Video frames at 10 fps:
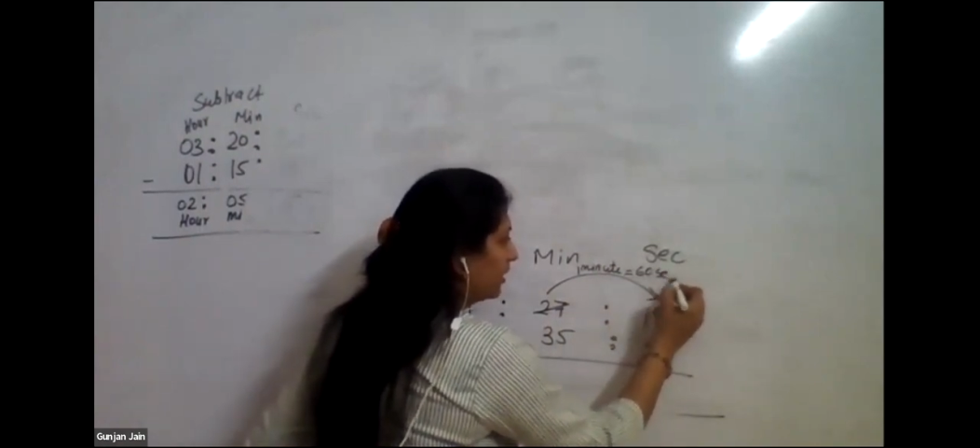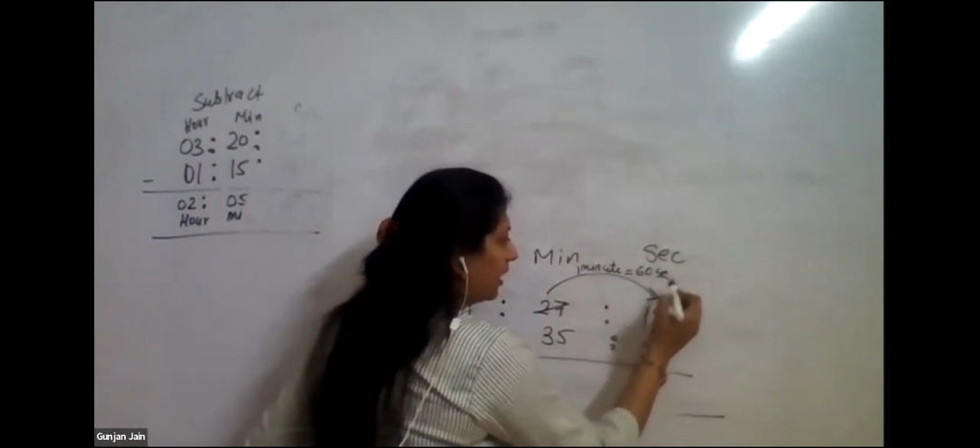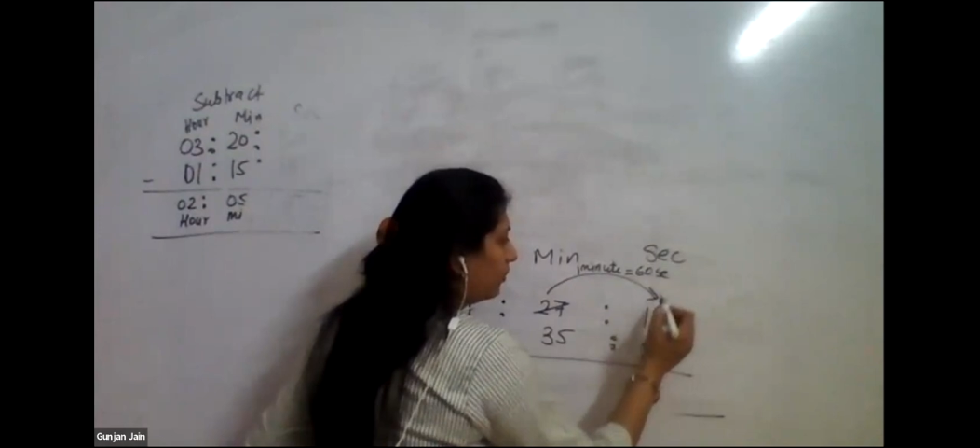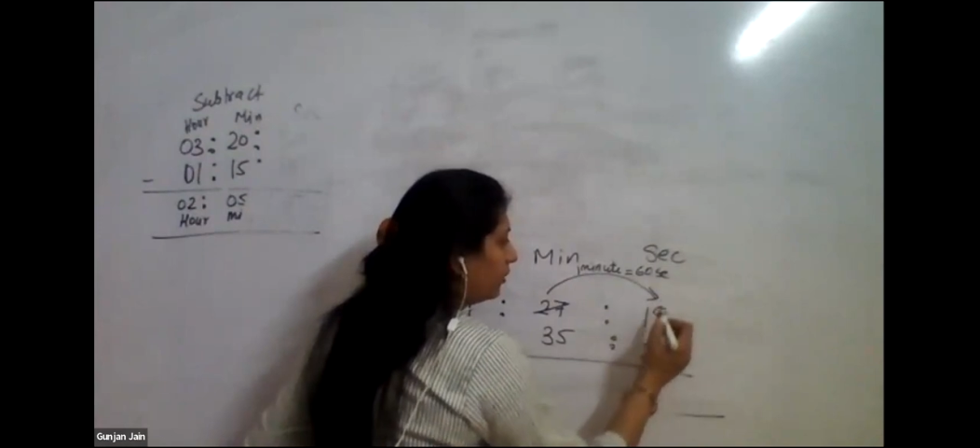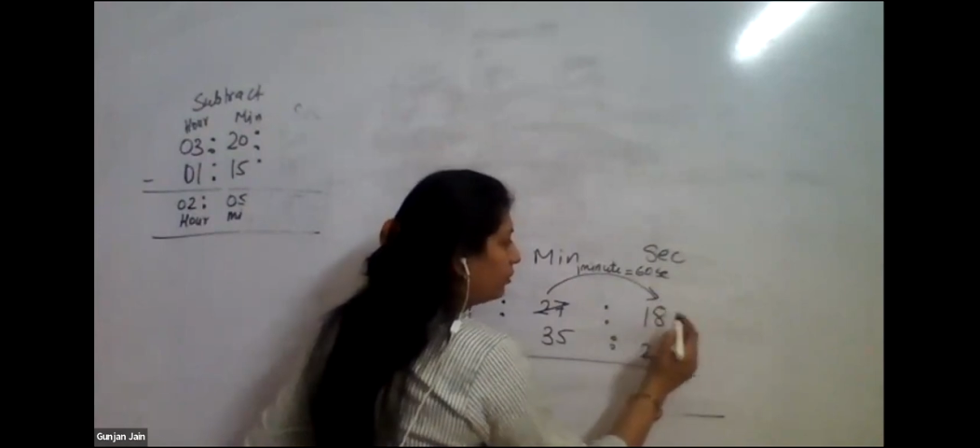
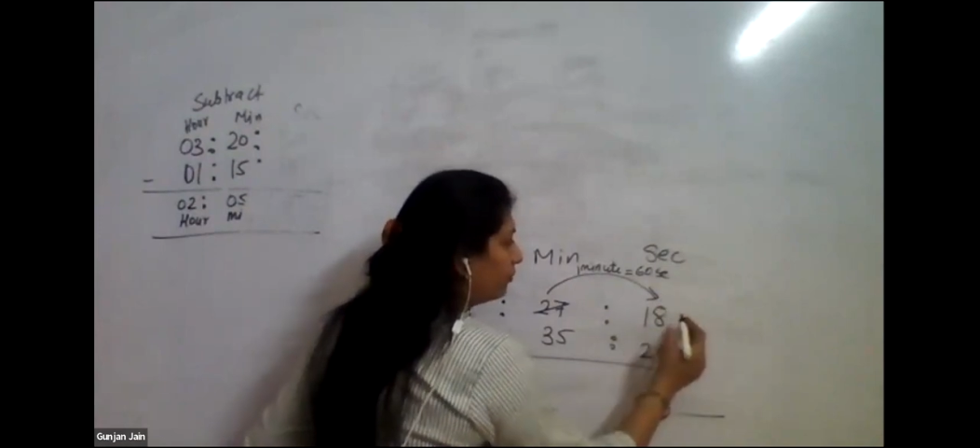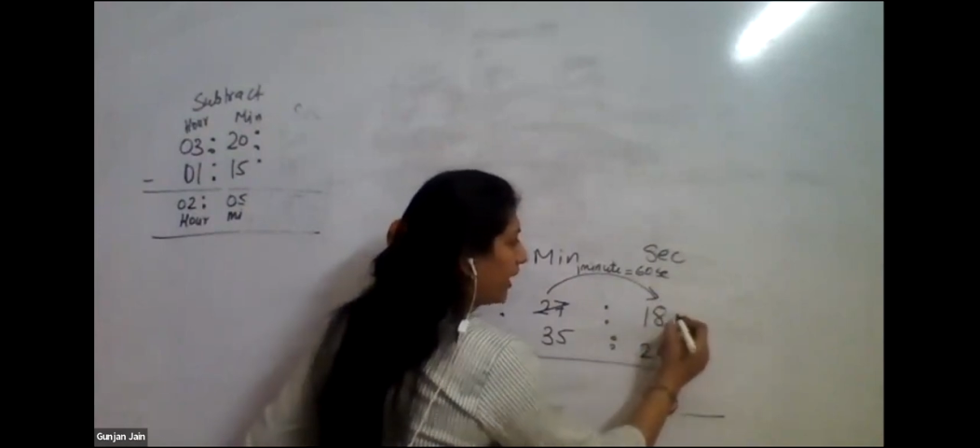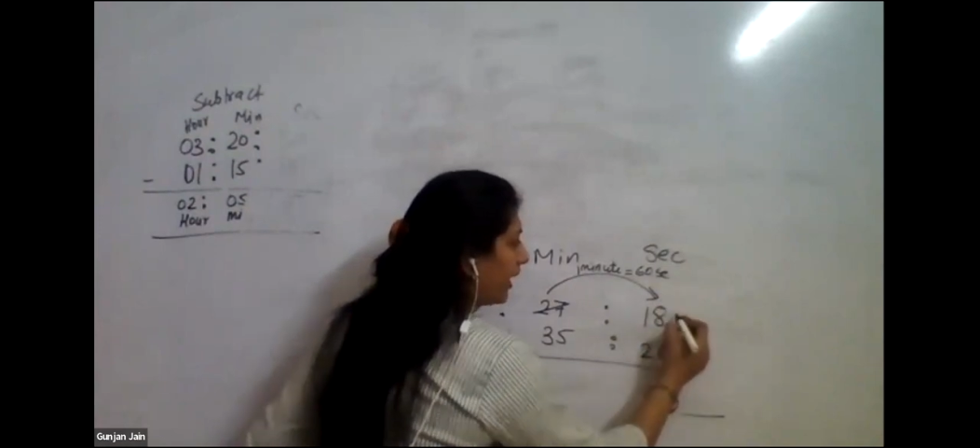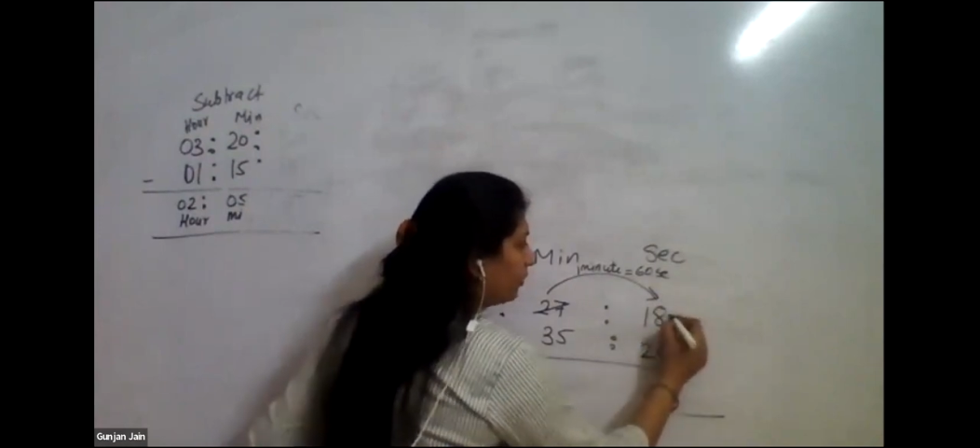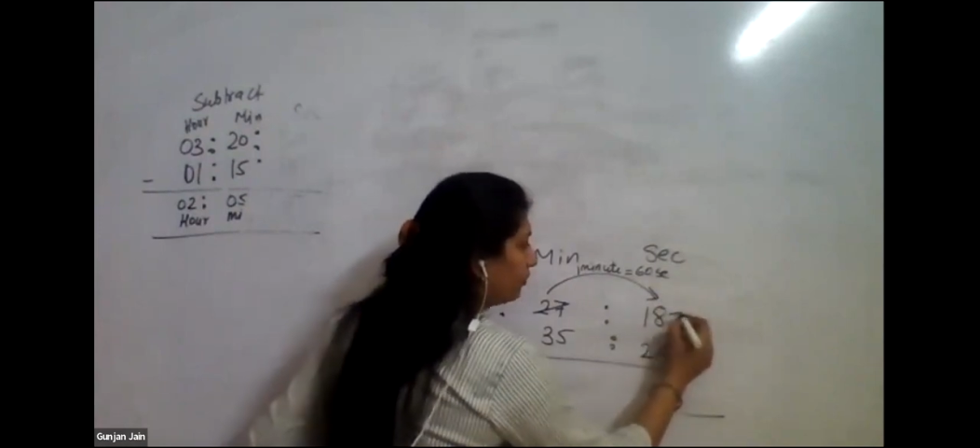Now new
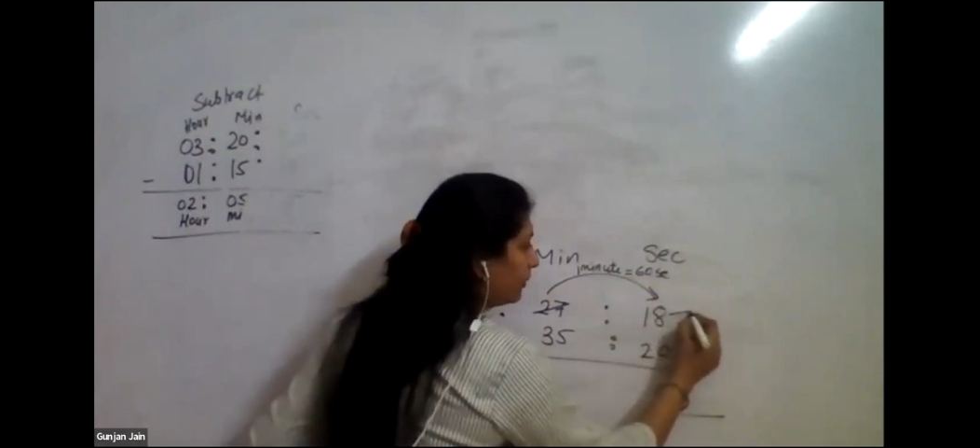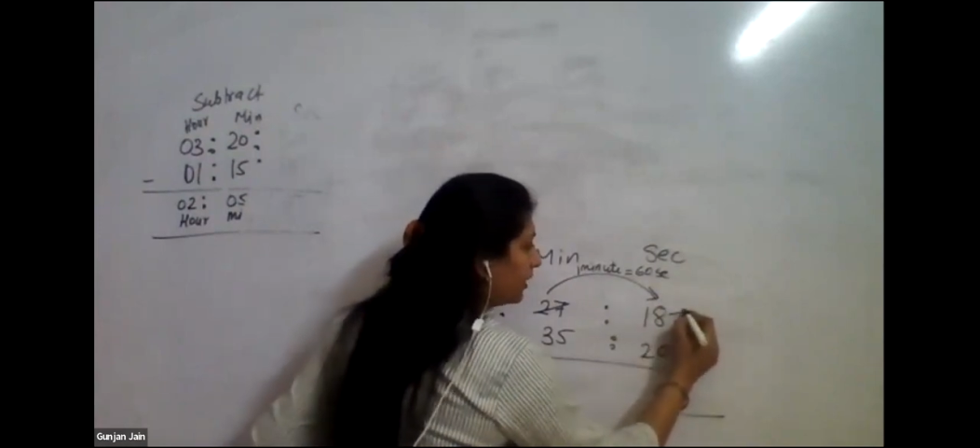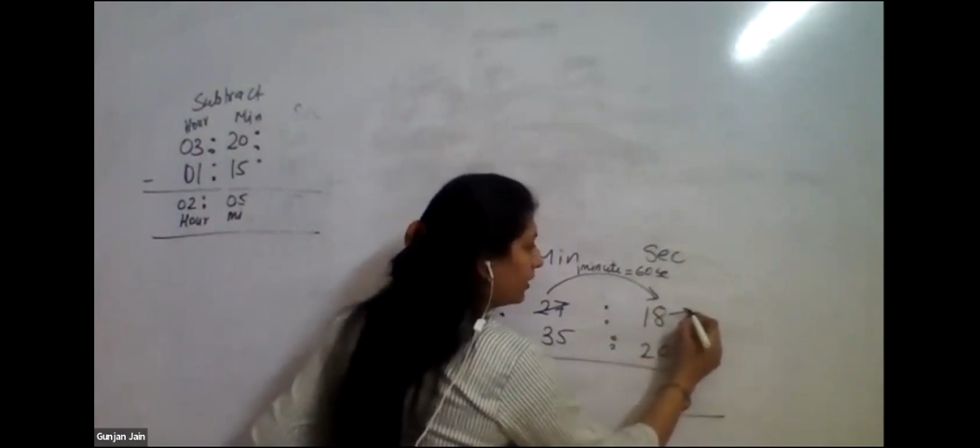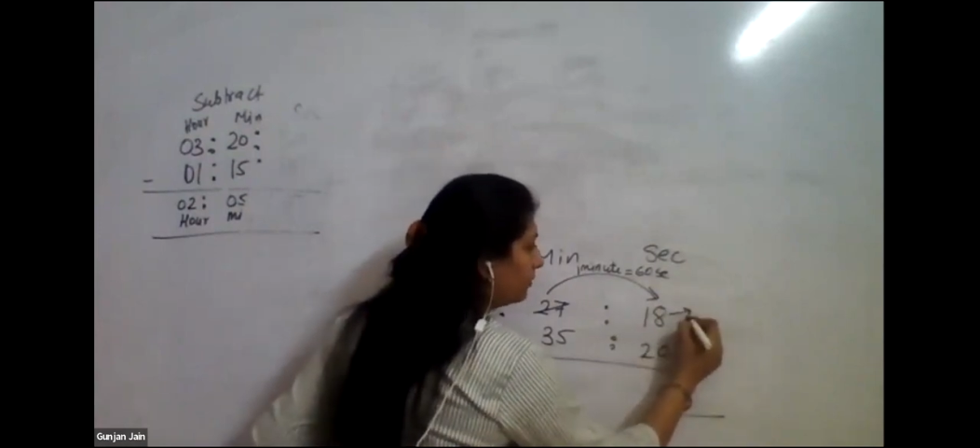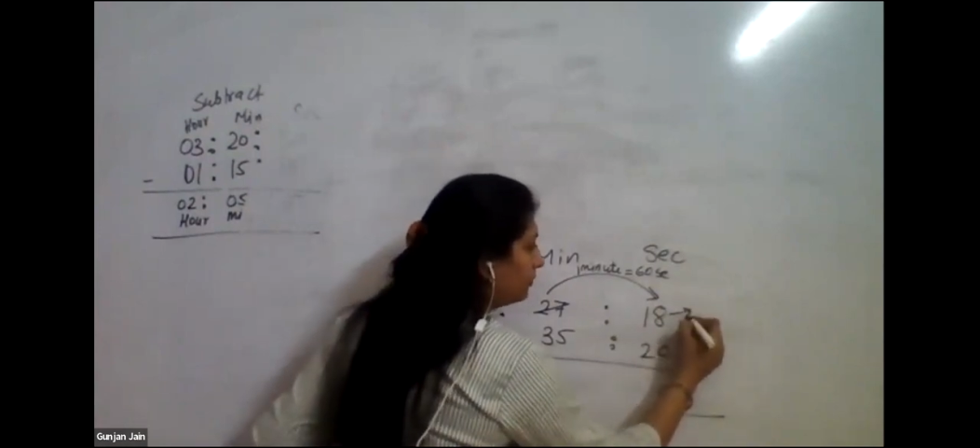value
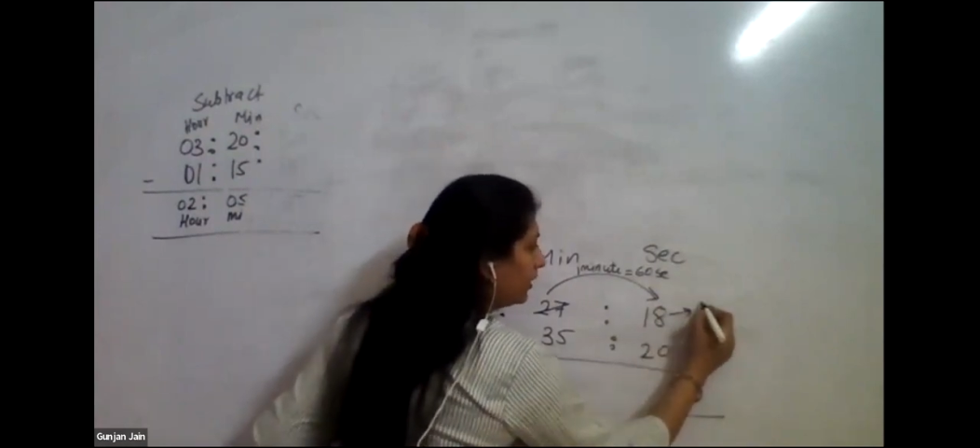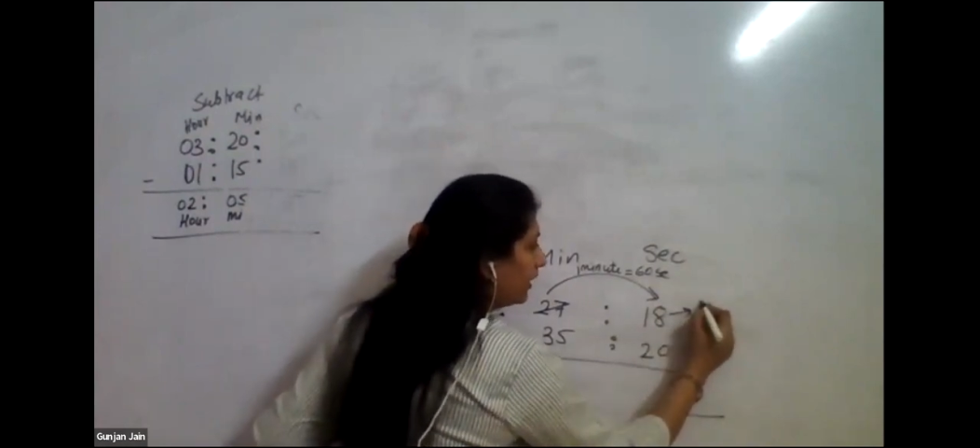becomes